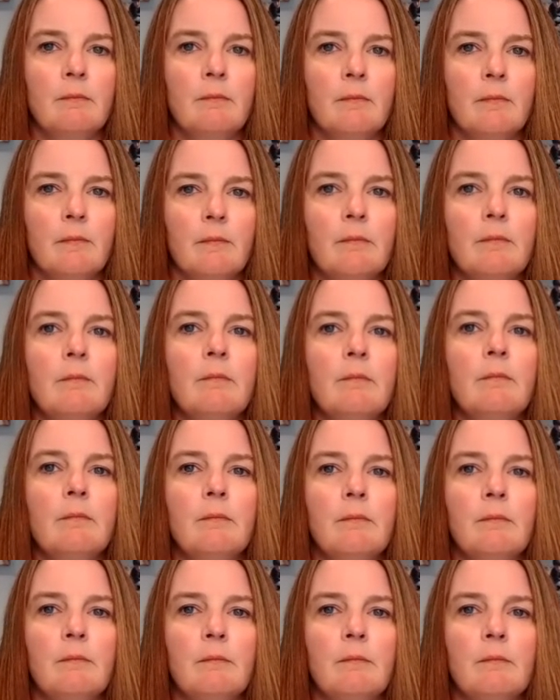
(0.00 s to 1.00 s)

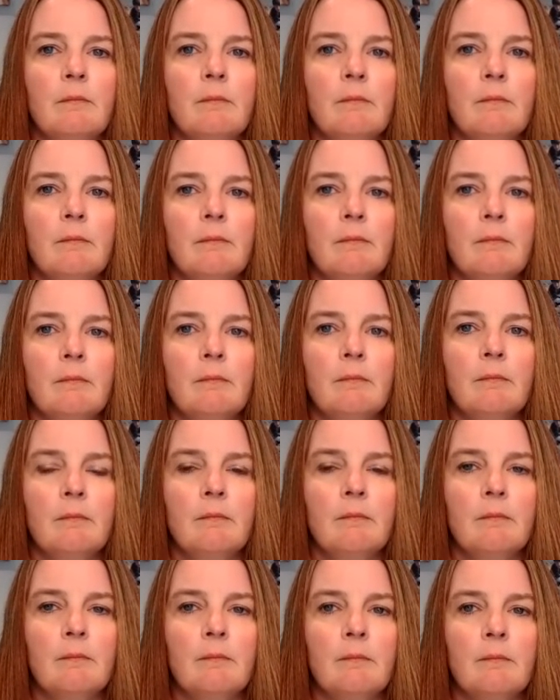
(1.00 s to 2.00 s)

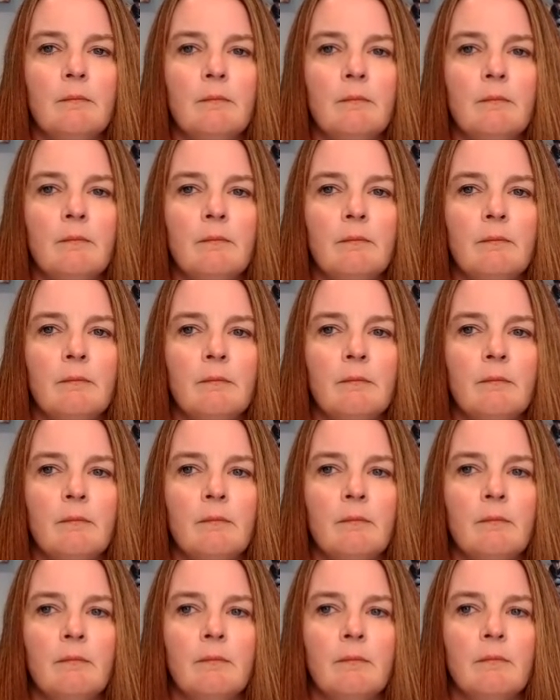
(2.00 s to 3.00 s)

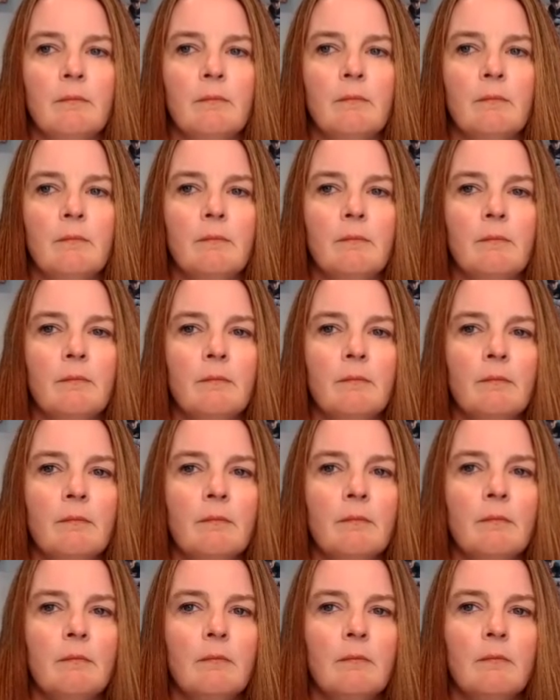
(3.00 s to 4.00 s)

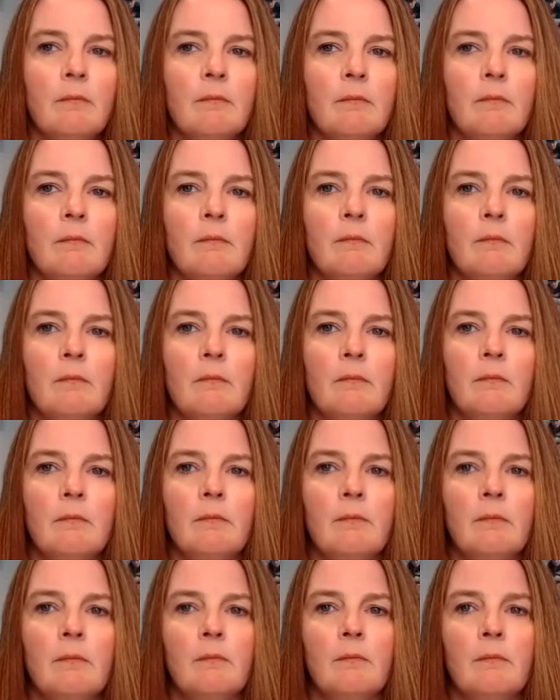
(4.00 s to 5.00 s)

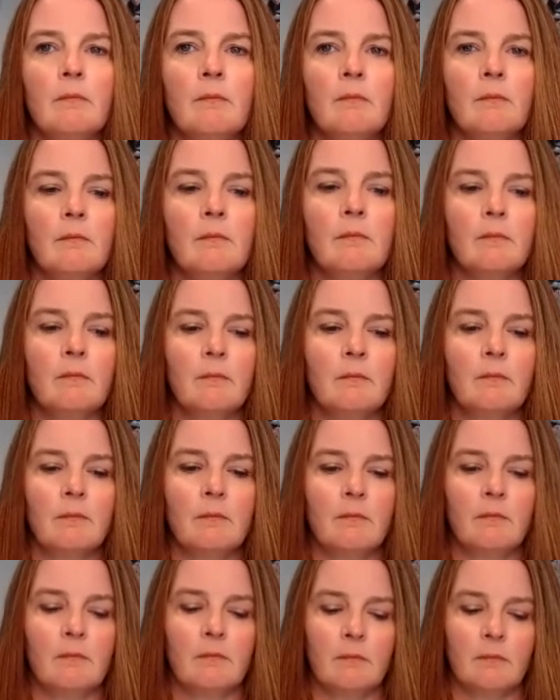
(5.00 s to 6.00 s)

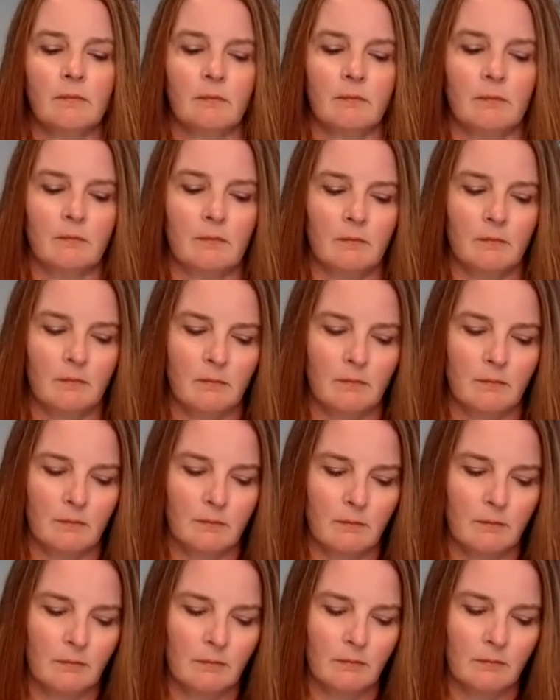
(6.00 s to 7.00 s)

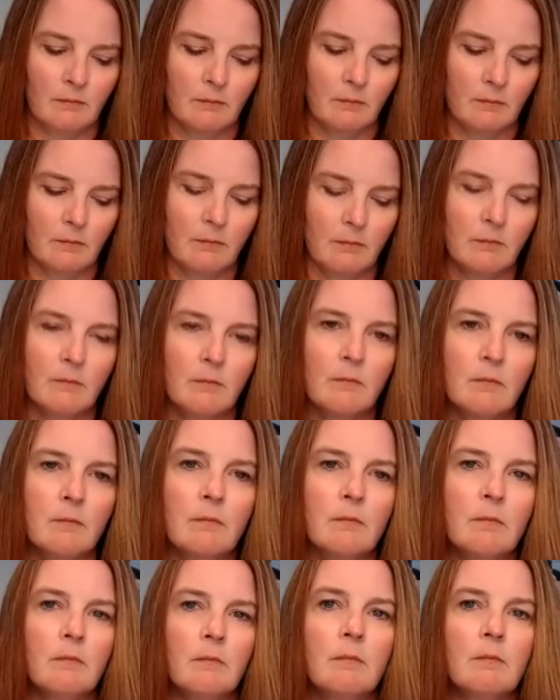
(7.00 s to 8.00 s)
(not speaking)